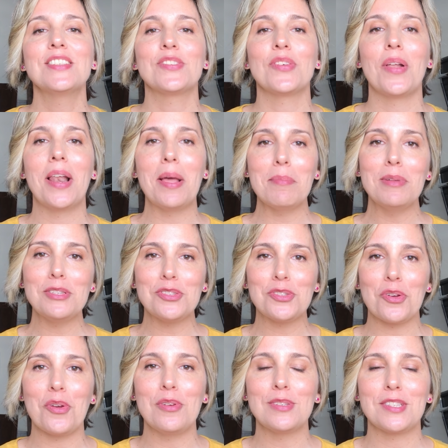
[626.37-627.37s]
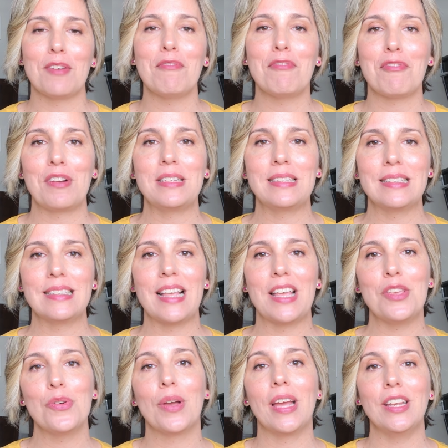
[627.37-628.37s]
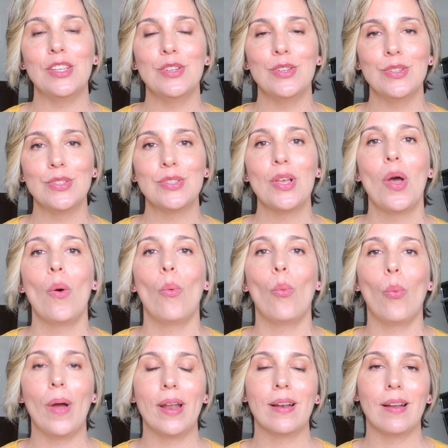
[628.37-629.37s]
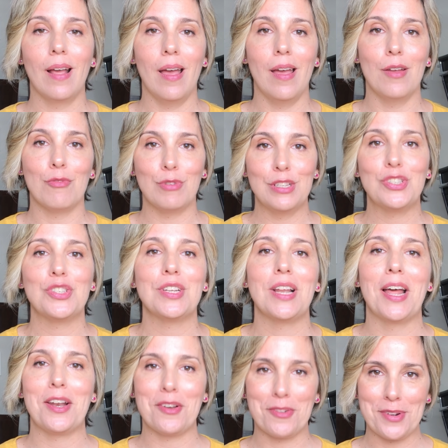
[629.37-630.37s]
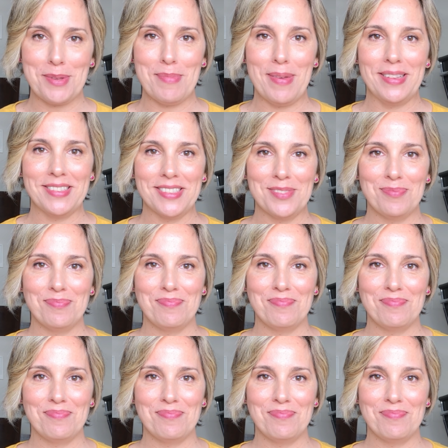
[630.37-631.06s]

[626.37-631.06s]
So let me show you some phrases that you can use when reaching an agreement.